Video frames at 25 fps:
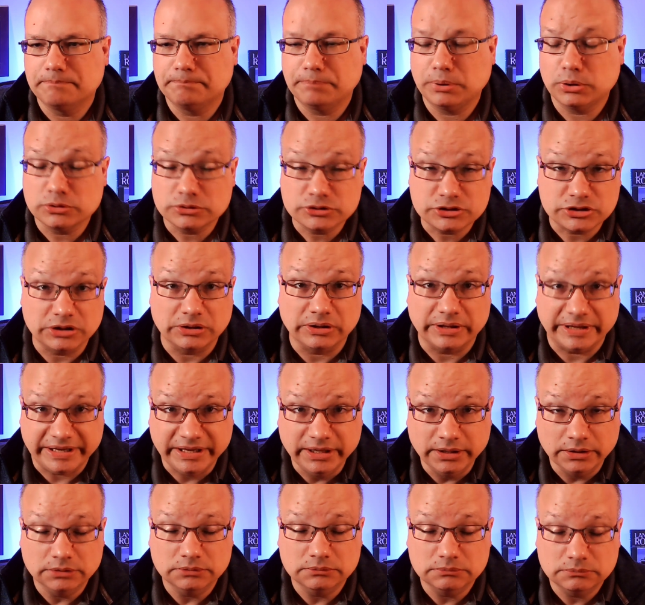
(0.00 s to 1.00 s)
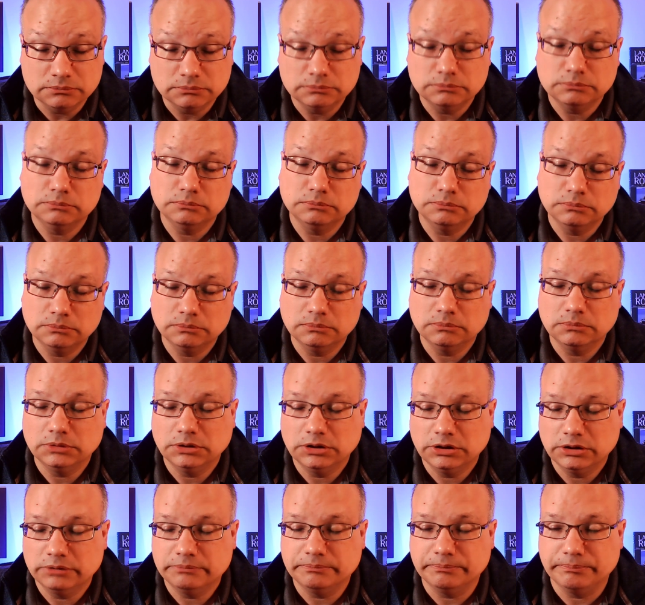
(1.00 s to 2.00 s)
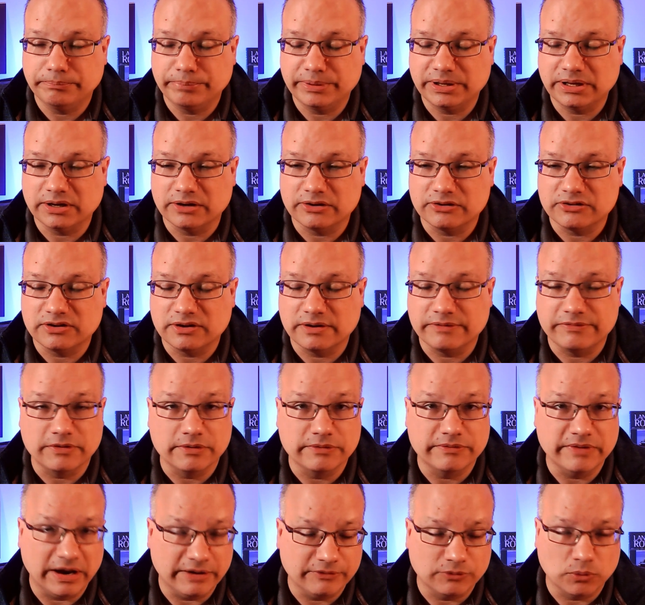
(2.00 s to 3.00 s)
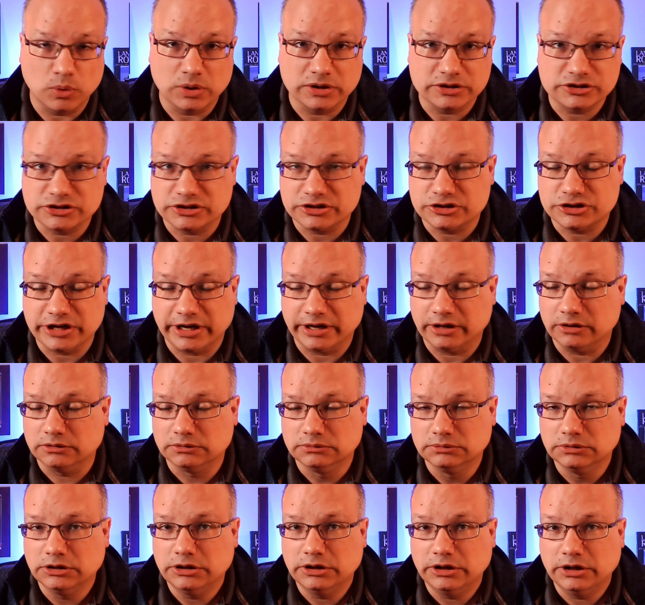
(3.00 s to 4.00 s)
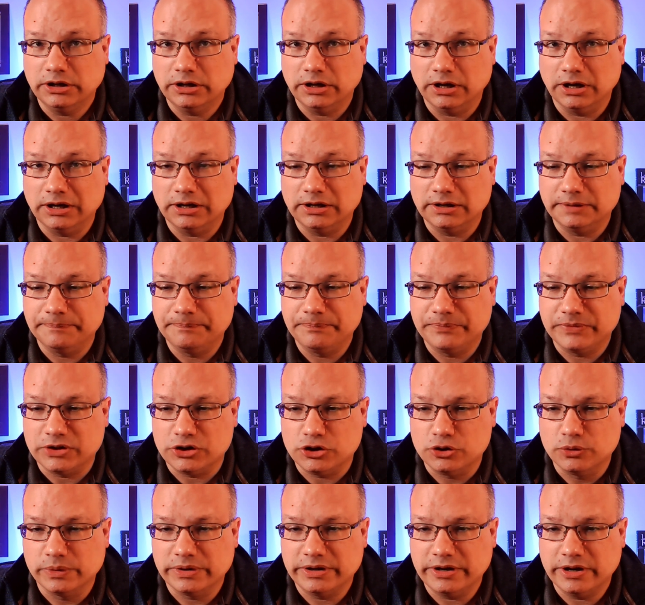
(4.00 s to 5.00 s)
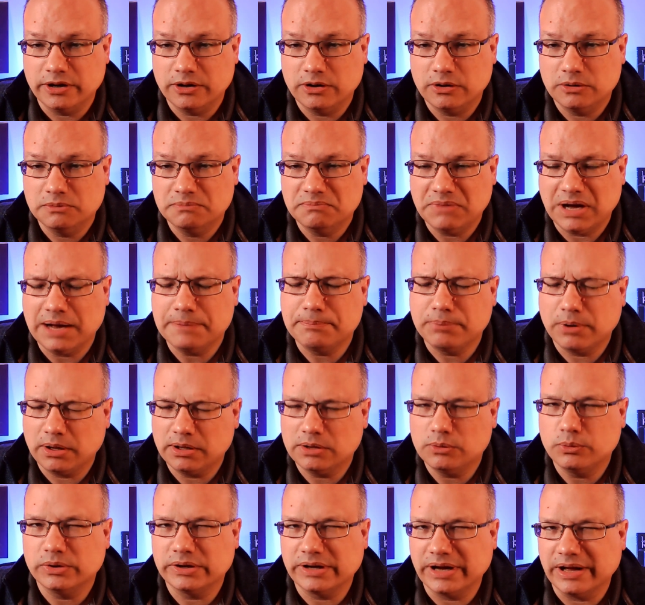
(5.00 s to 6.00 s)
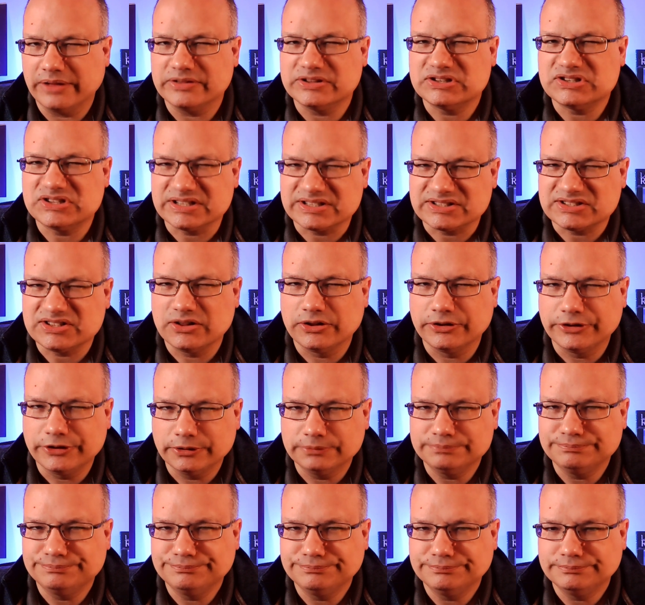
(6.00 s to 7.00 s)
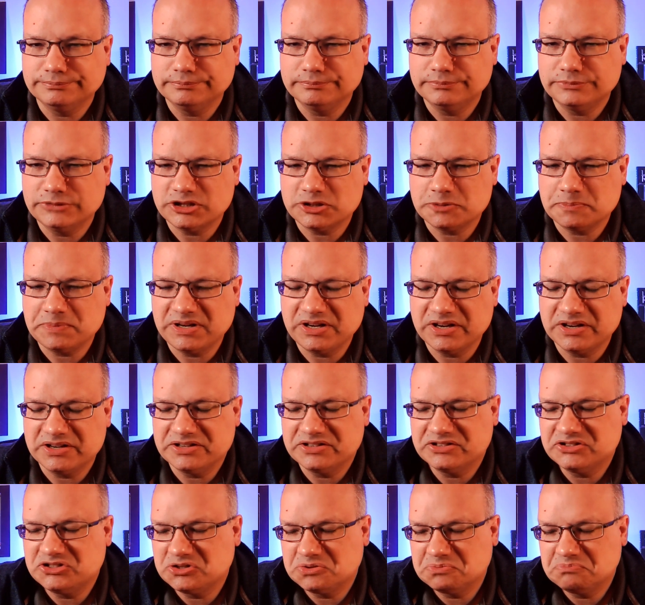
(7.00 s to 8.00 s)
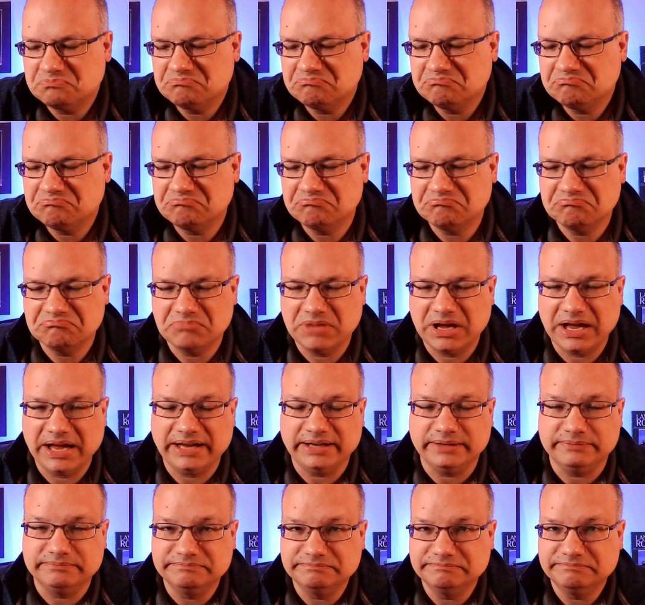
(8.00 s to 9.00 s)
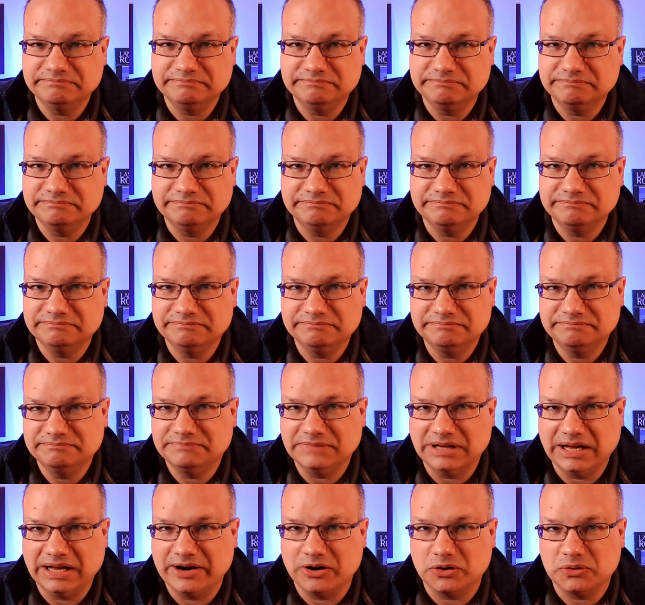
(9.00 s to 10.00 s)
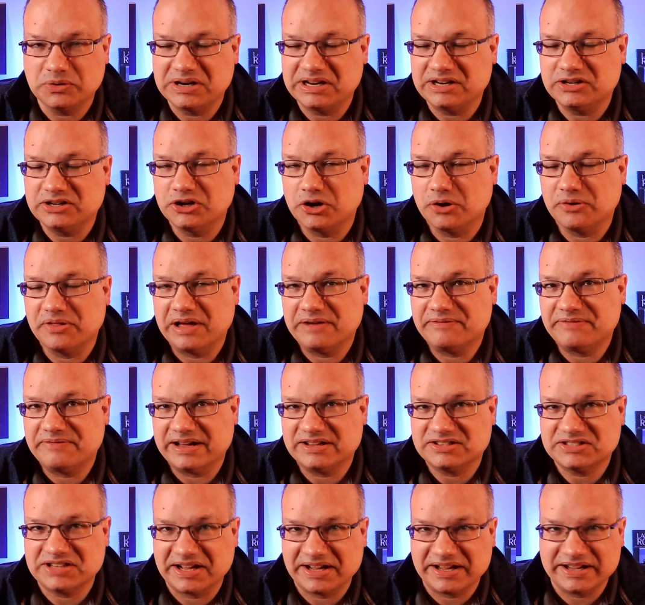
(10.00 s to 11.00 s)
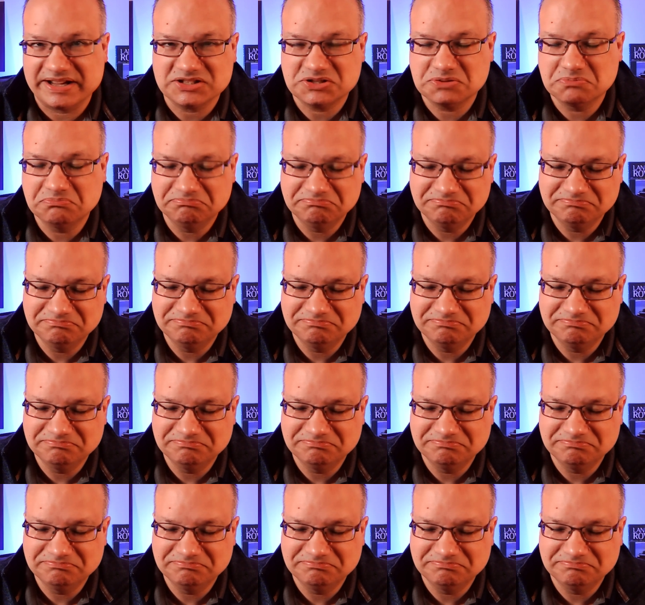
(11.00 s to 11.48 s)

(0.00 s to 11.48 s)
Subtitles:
Personally, because if you've ever watched the channel, you would know I probably would have gotten the 6-cylinder just because, hey, I don't need to go that fast, I guess.